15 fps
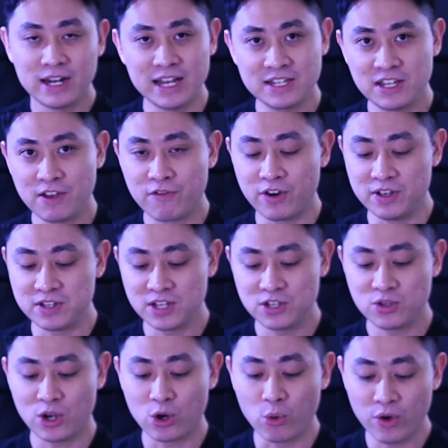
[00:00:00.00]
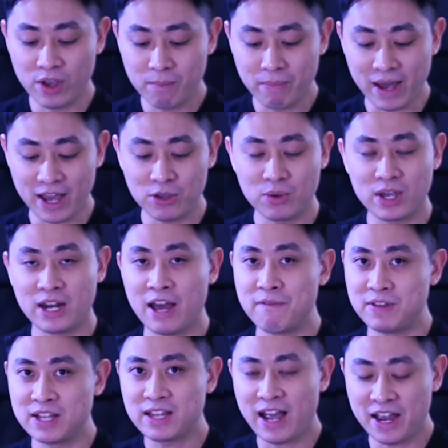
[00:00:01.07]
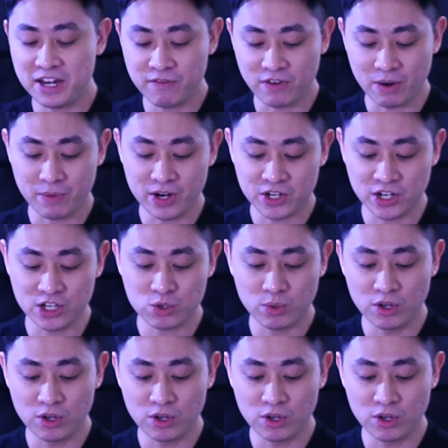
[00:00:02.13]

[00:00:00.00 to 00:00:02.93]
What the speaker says: Let's say, for instance, you're going back, you can have that tiny vibrations.